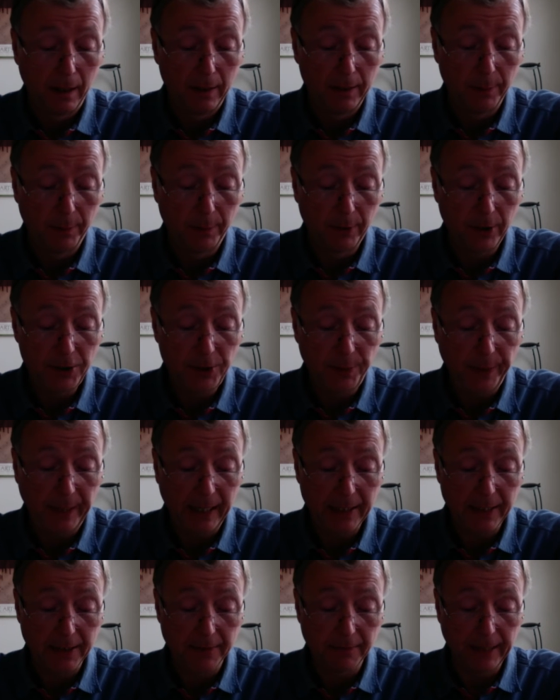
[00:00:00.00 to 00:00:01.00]
The
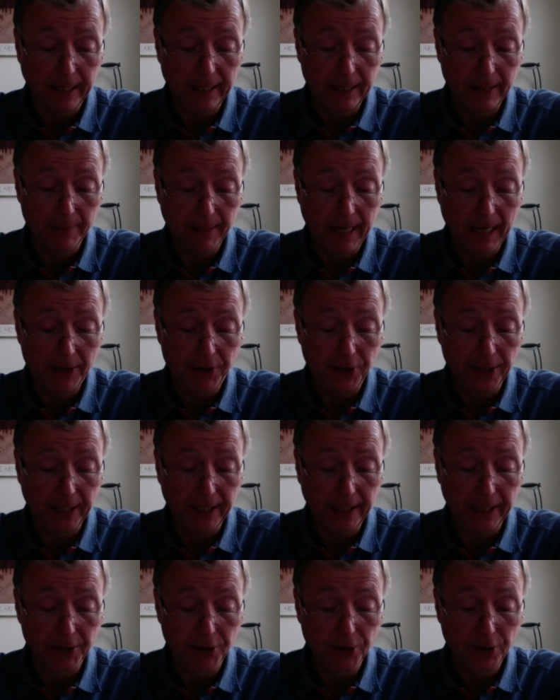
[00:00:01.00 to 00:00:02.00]
prospect of then
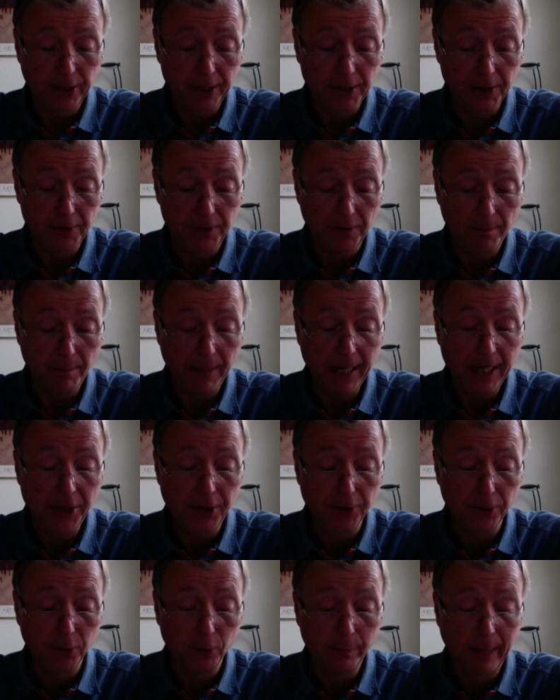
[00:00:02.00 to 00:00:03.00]
imagining a
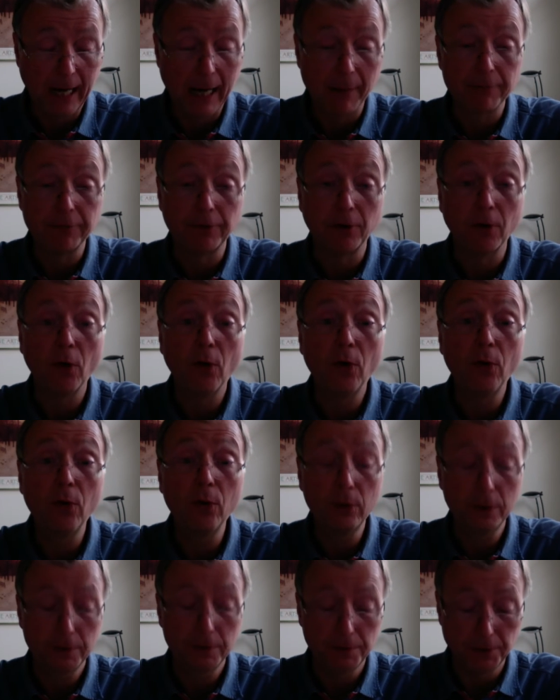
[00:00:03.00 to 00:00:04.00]
transformational map for
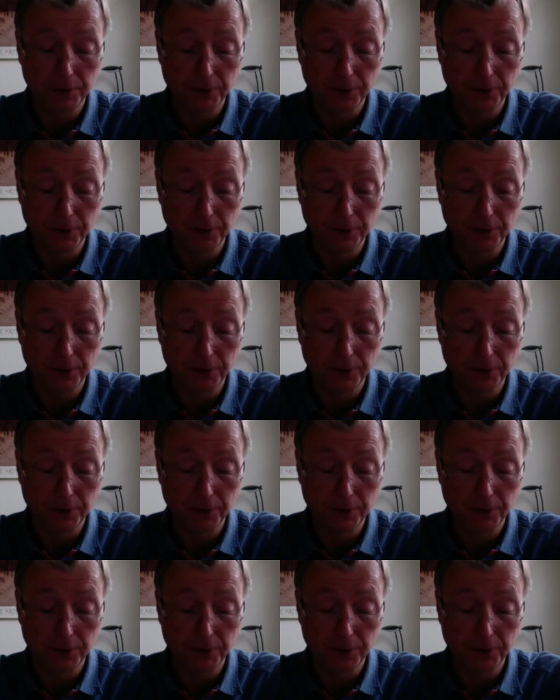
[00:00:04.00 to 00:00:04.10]
all of the